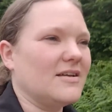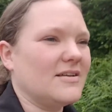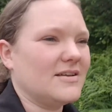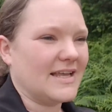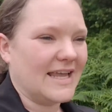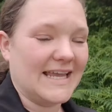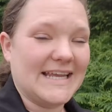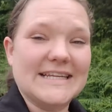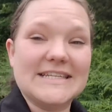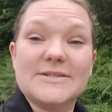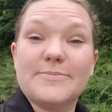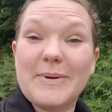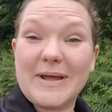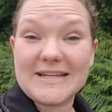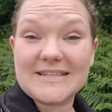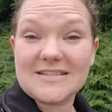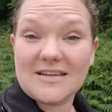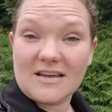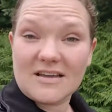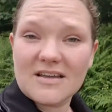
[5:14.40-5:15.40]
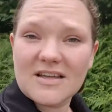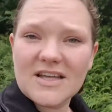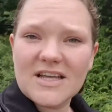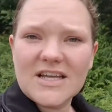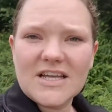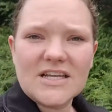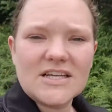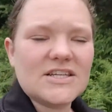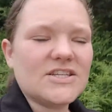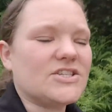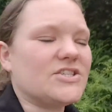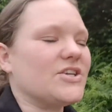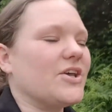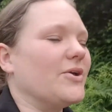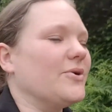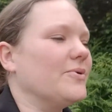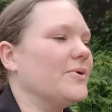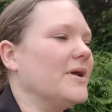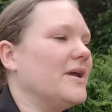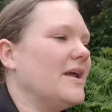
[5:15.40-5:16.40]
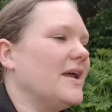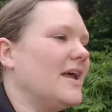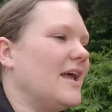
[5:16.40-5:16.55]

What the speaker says: heat better. So